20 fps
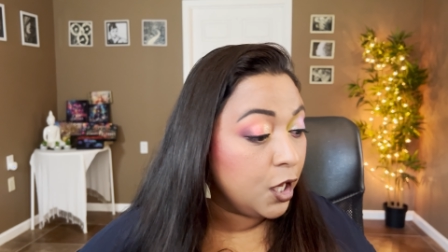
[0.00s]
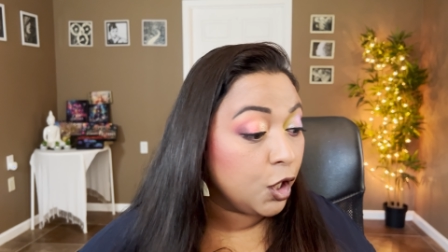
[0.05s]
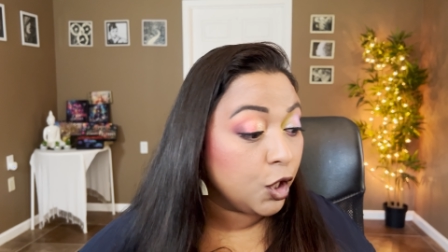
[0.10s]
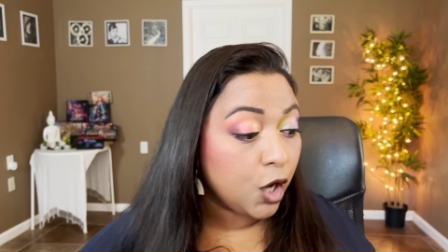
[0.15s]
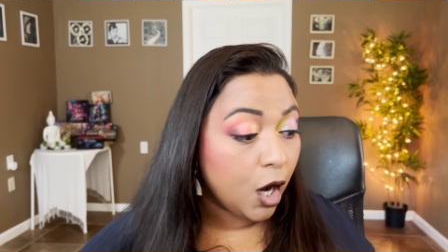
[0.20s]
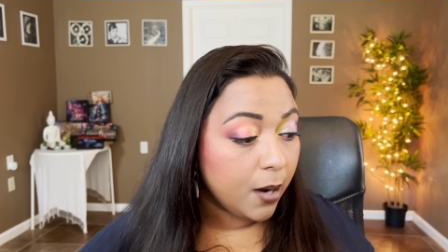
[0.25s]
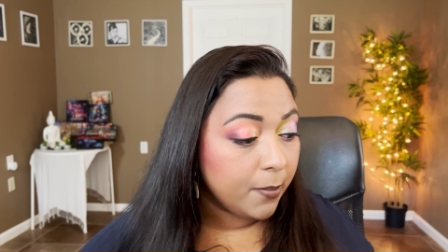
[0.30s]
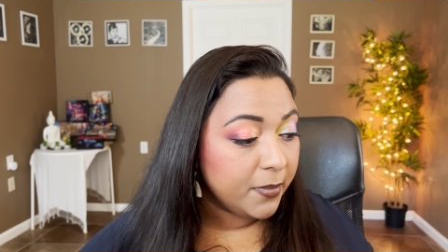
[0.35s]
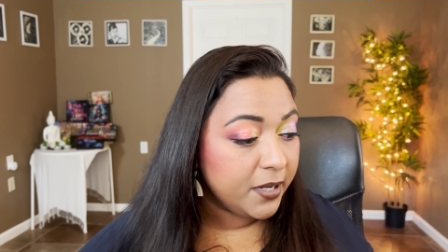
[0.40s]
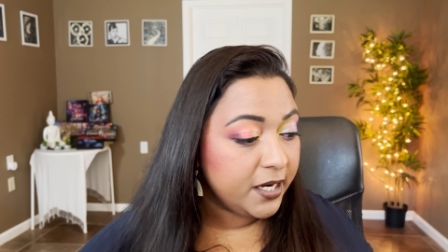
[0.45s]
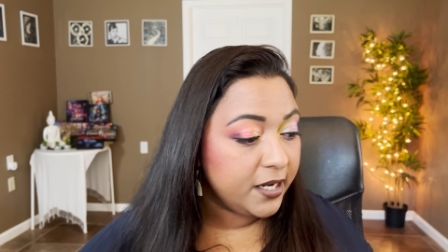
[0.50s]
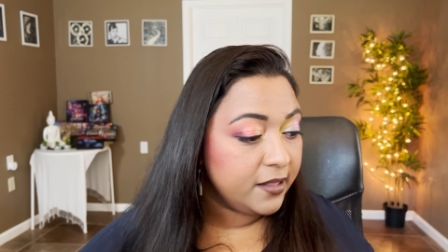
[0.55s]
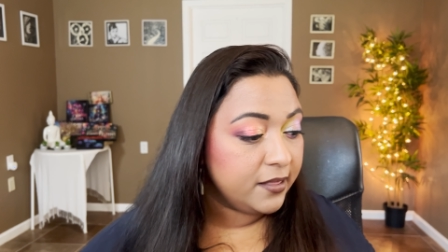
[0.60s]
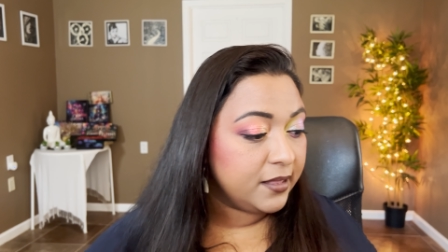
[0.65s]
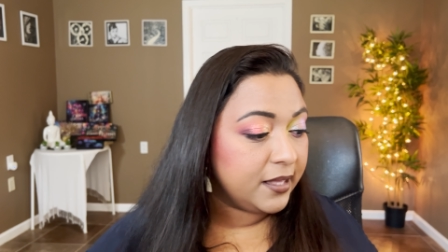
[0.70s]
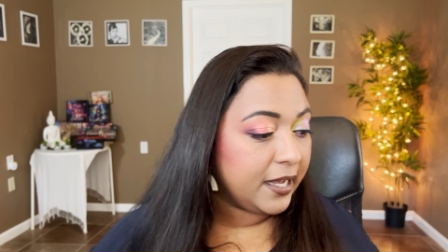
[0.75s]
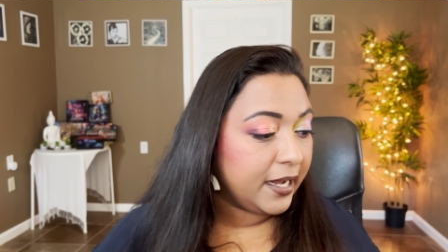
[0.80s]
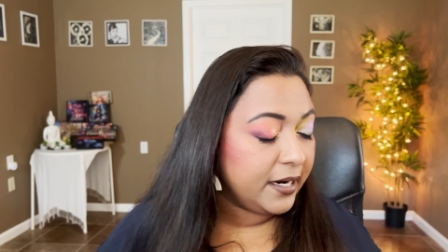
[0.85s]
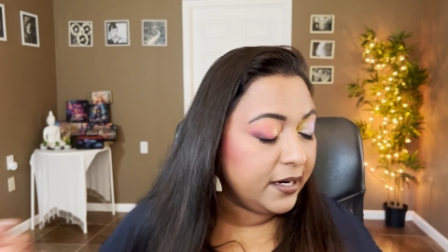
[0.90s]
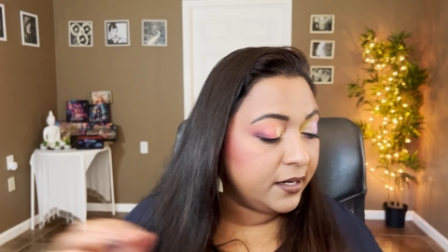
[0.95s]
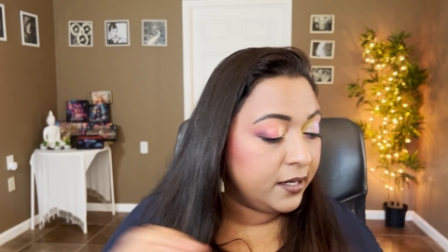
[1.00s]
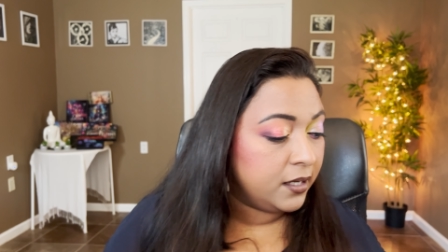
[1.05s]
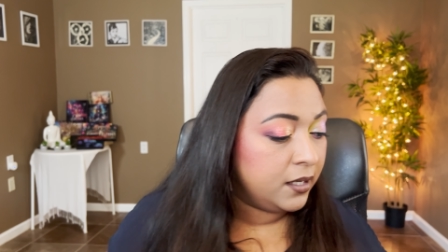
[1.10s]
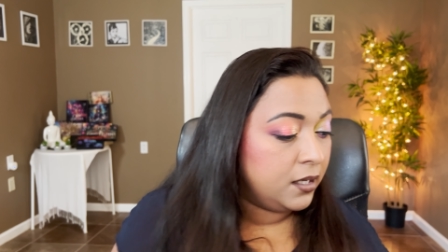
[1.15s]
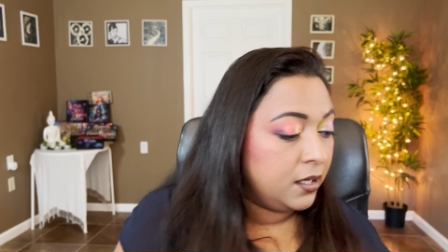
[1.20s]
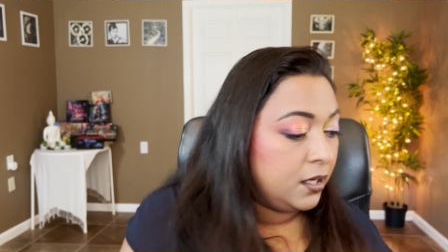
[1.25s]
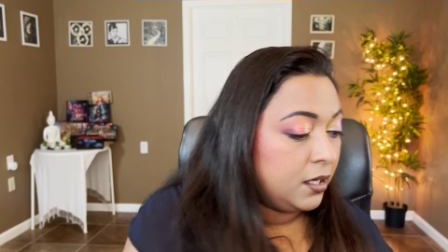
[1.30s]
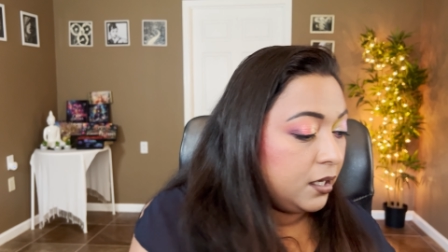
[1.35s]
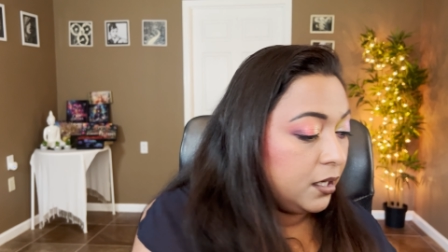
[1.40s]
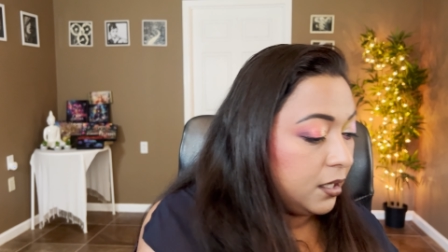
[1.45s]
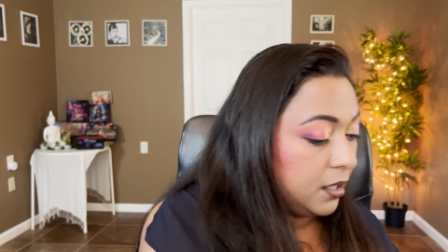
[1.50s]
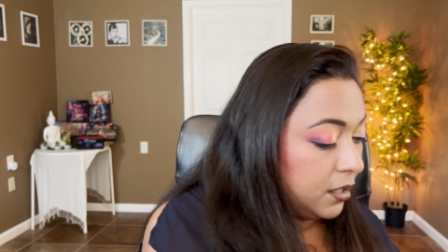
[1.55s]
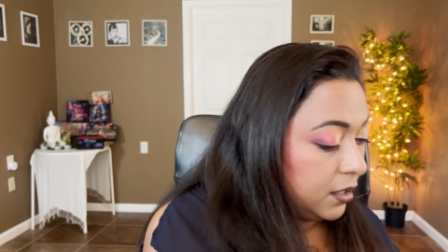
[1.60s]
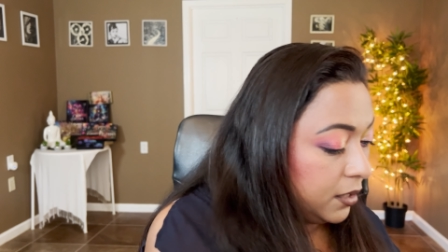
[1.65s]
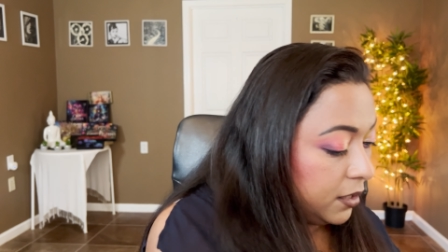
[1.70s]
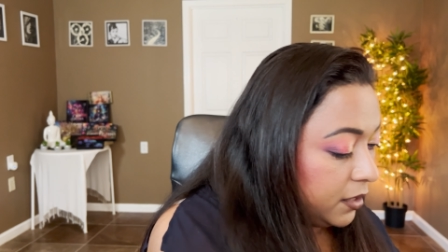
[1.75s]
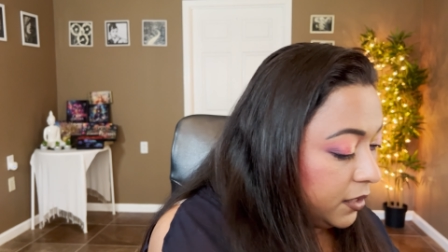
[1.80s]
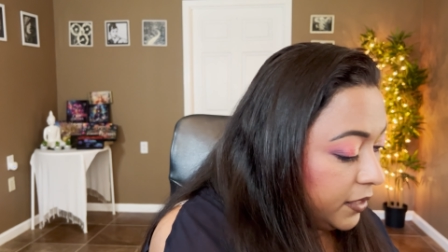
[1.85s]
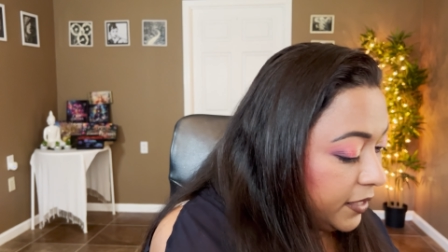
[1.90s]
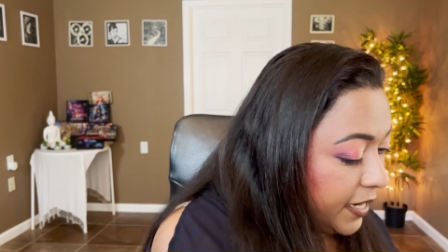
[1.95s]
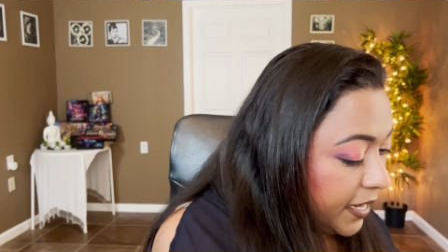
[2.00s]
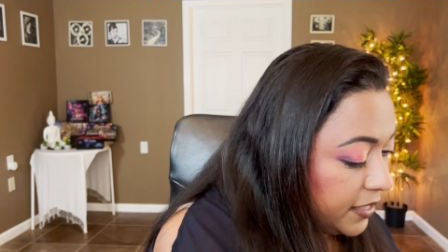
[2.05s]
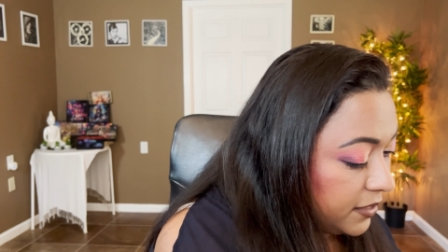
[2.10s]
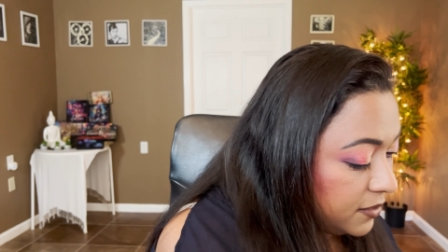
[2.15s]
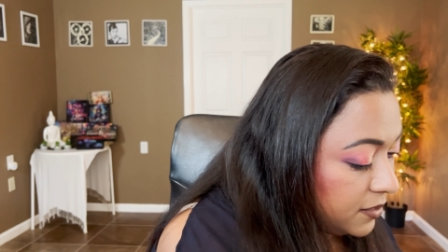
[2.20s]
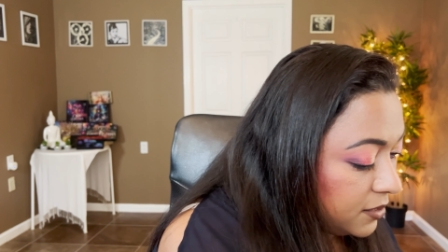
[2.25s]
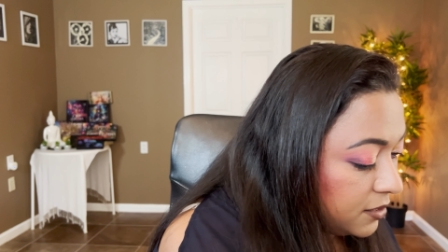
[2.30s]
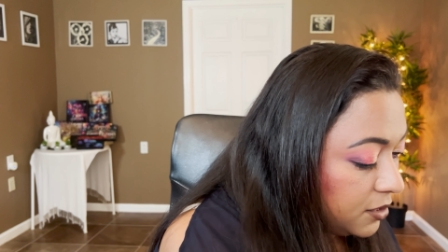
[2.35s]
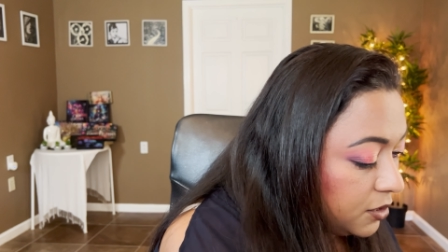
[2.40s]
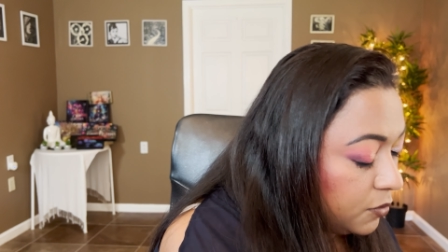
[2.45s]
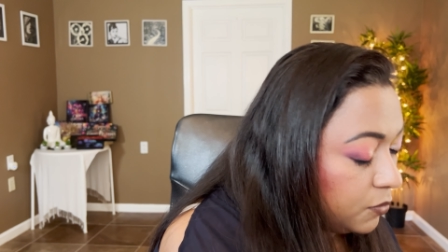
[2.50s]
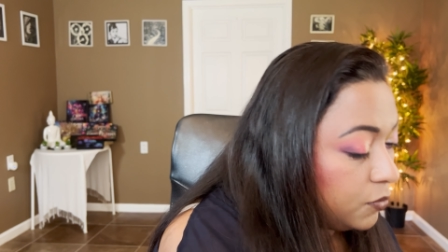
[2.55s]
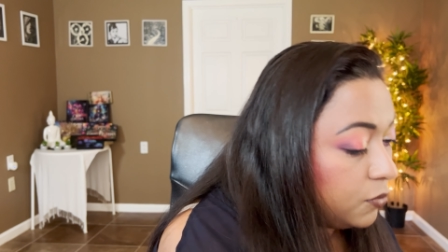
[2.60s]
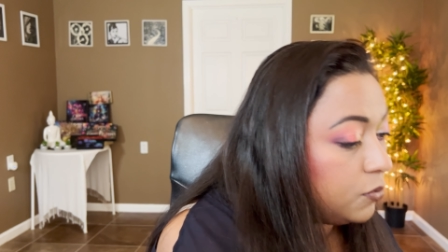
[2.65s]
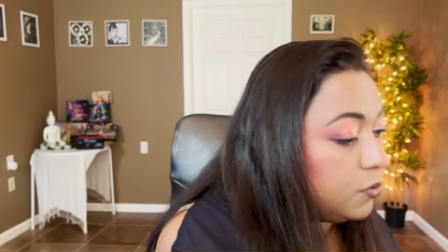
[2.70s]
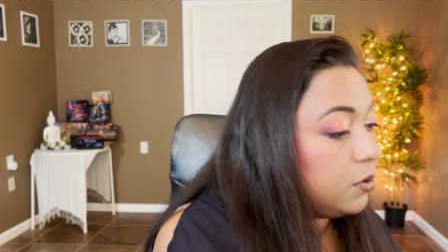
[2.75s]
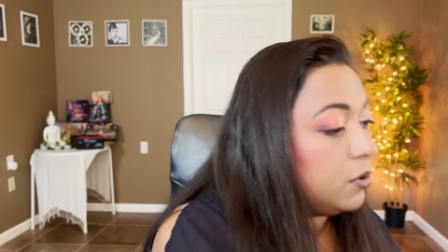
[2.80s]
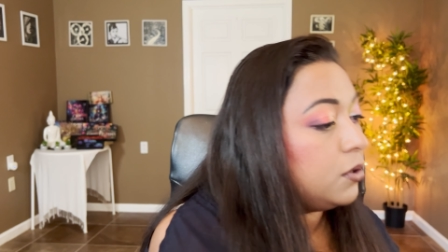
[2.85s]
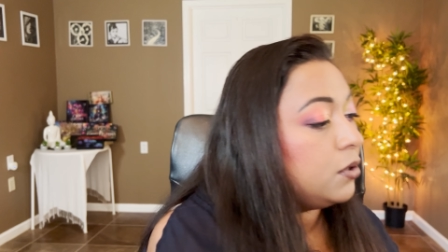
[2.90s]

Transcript: common in that. Uh, let's do